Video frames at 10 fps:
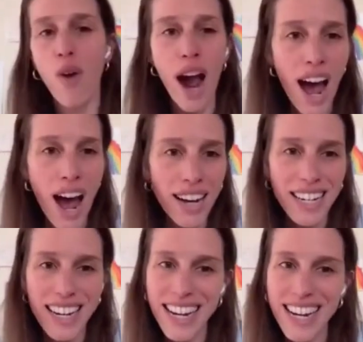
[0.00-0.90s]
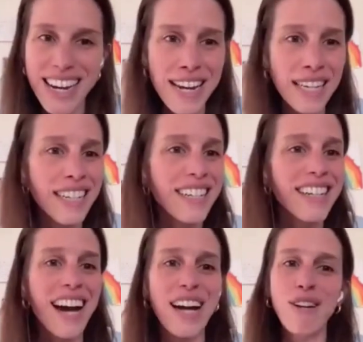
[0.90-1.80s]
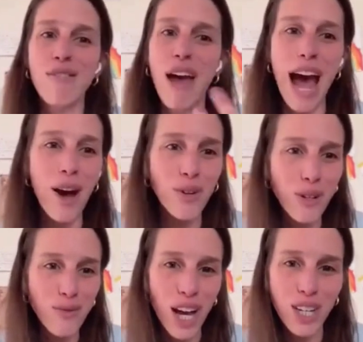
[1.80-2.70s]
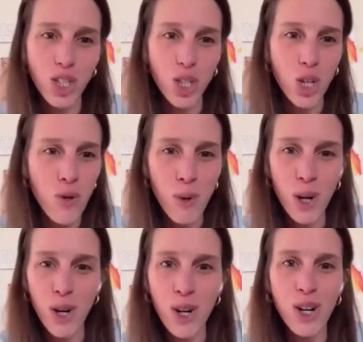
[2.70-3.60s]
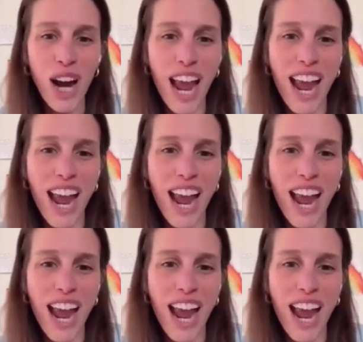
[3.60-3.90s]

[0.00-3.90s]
fratty, kind of out of touch humor,